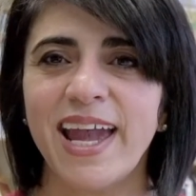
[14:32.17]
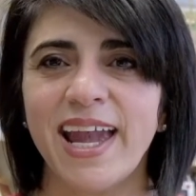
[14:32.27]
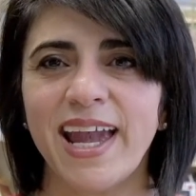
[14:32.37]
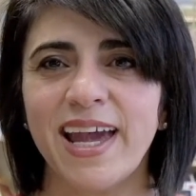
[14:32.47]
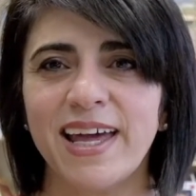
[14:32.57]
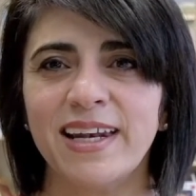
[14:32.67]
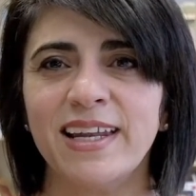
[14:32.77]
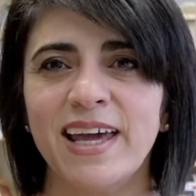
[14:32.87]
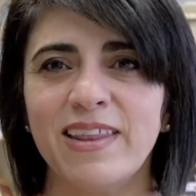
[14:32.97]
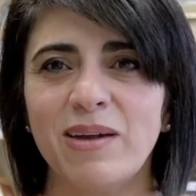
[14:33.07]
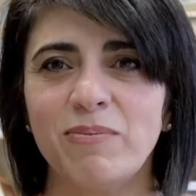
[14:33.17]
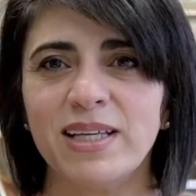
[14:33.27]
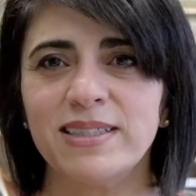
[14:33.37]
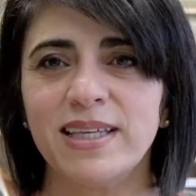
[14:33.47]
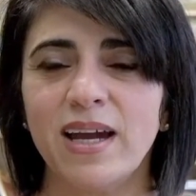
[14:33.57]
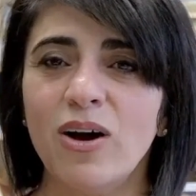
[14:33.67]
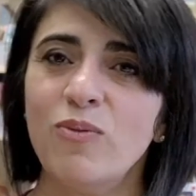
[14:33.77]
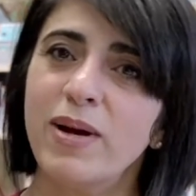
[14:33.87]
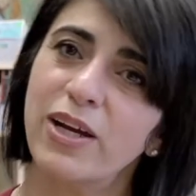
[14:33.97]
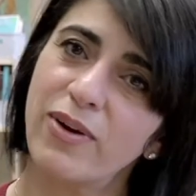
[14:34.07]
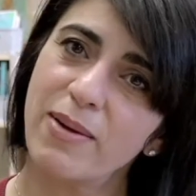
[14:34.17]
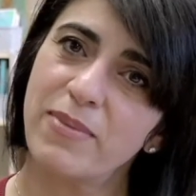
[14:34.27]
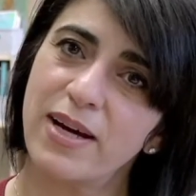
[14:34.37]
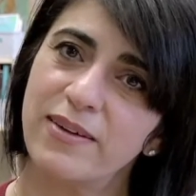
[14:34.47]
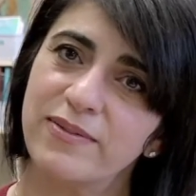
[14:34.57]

And they might say, oh, my grandma.